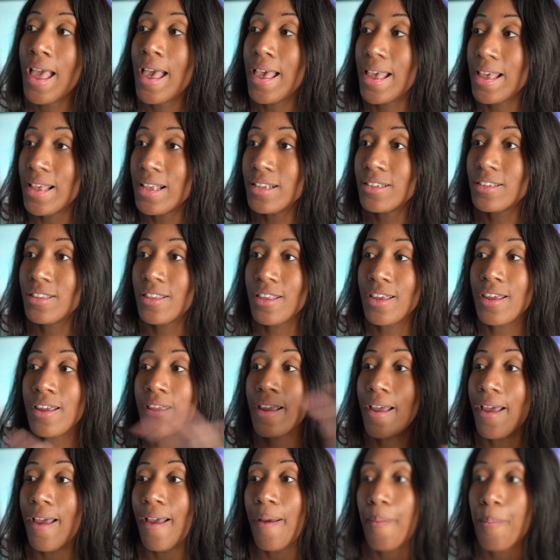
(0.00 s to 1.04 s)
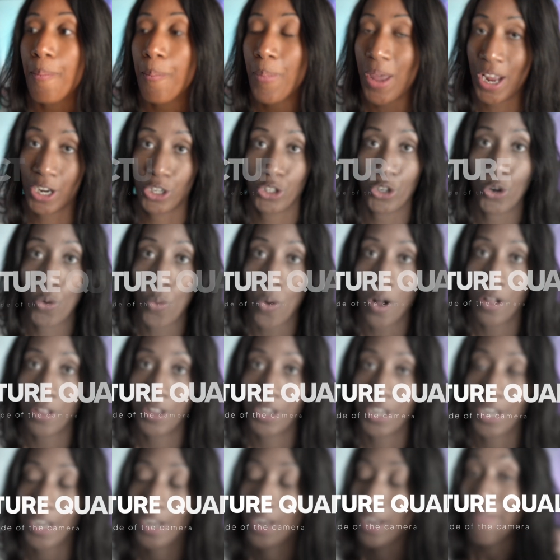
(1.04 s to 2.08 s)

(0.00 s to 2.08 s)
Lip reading: is the picture quality.